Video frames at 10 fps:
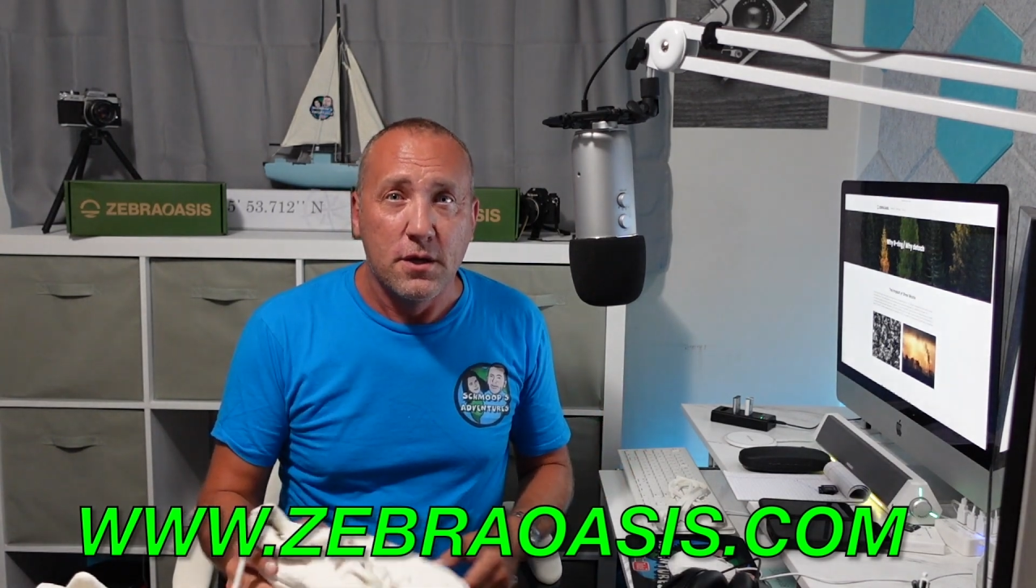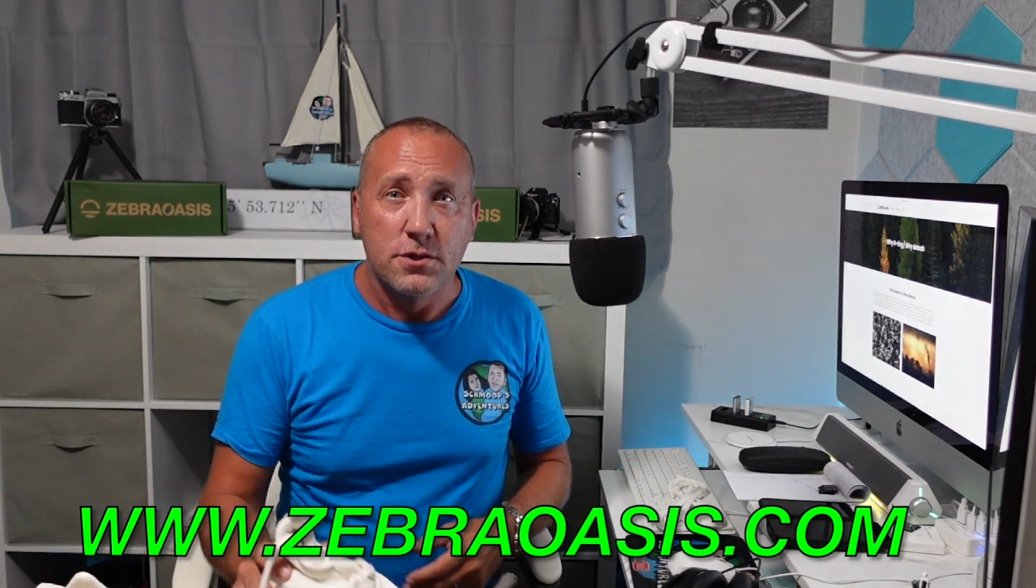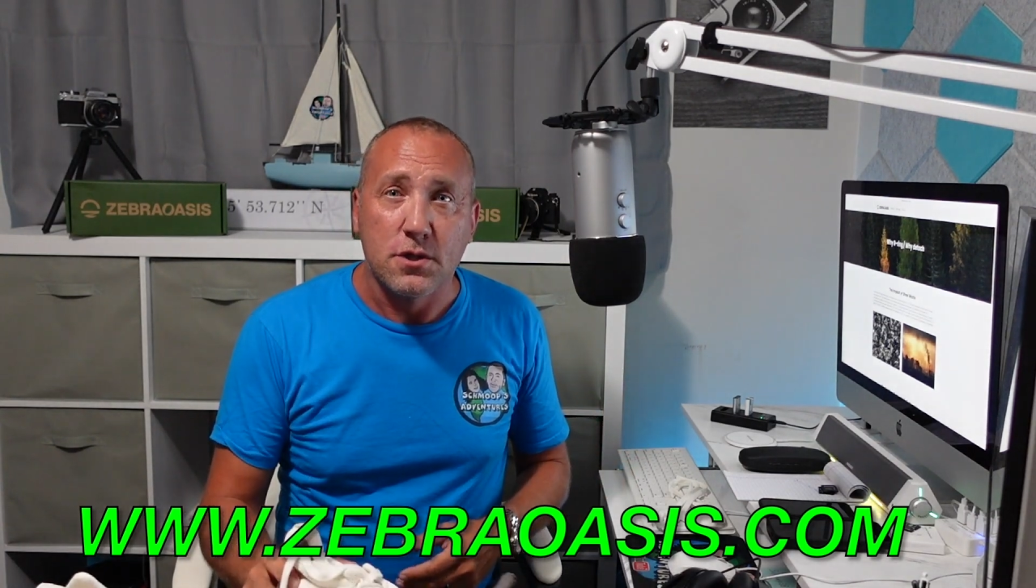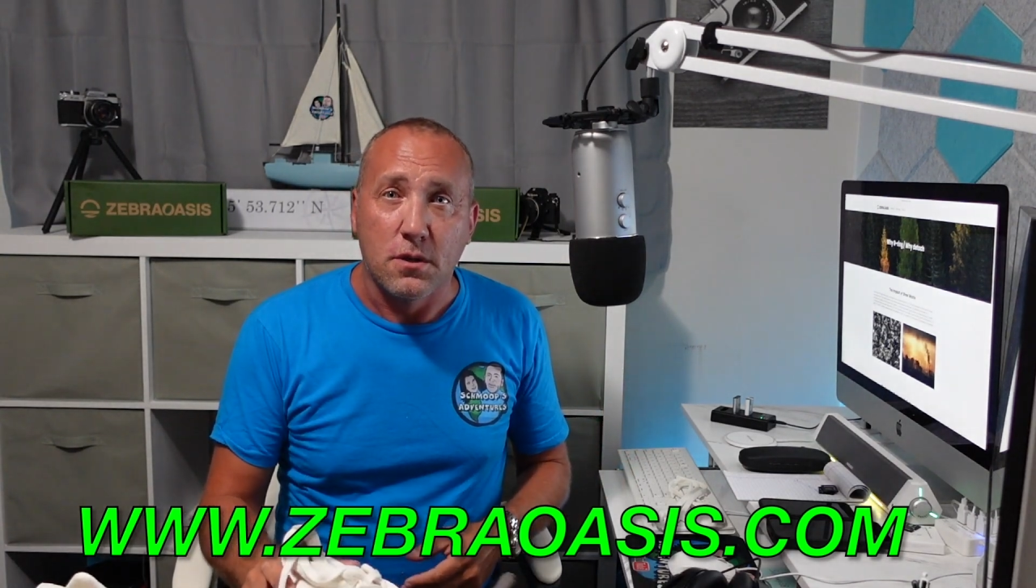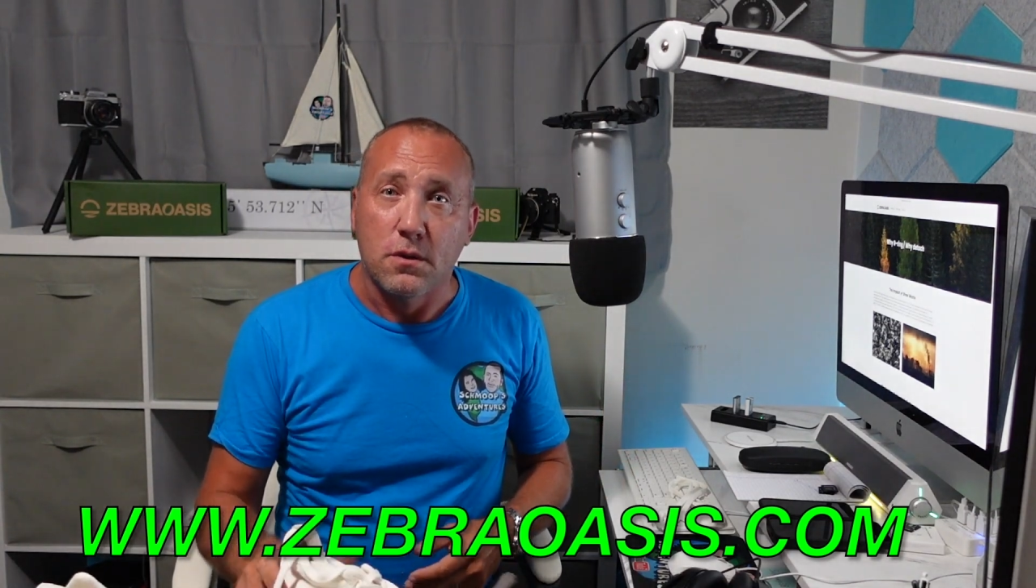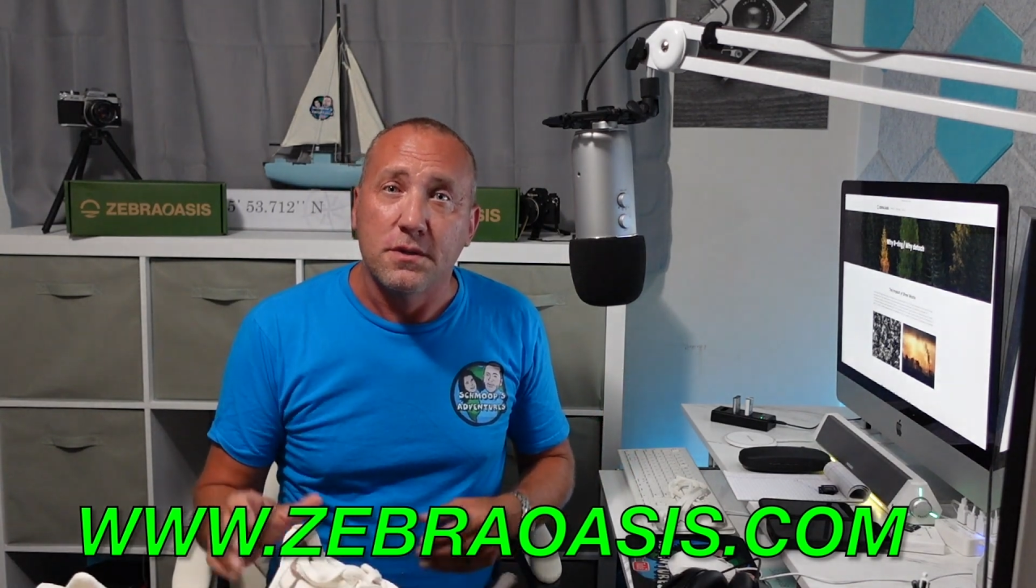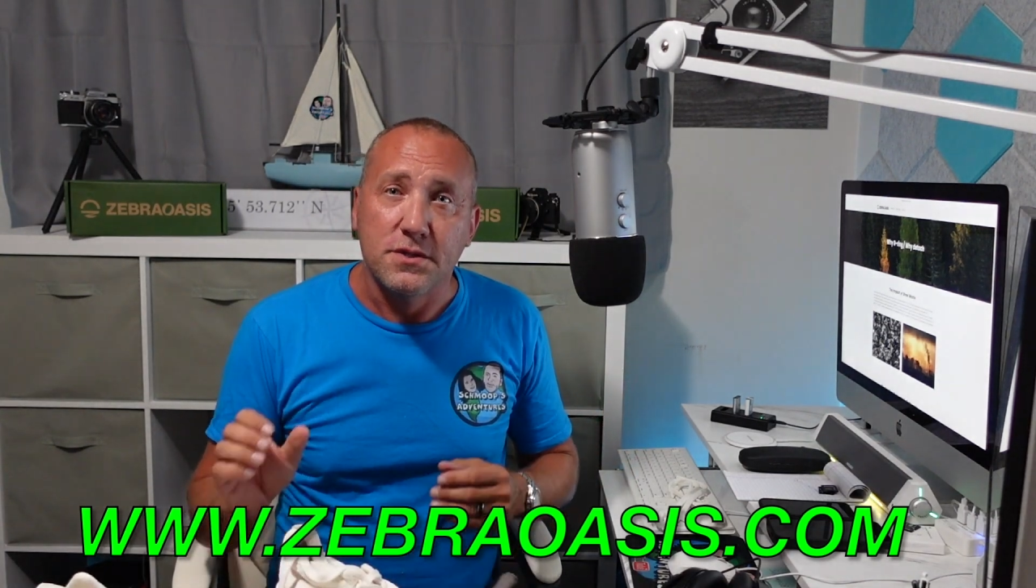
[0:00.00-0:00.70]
So